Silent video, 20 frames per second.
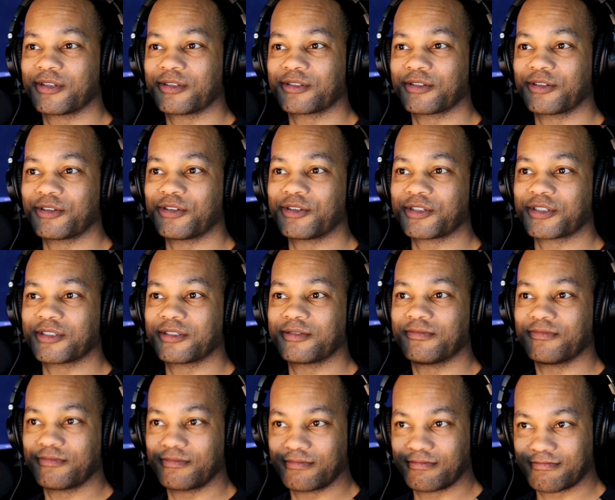So you just
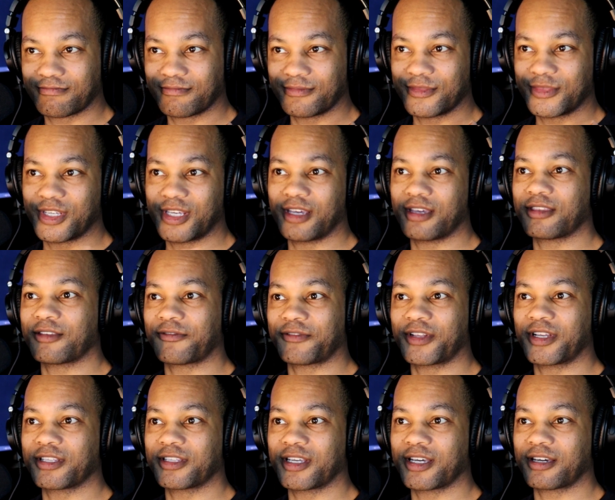get in the
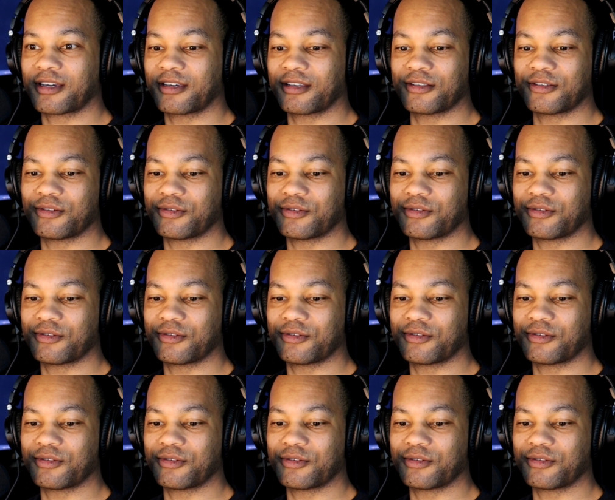flight deck and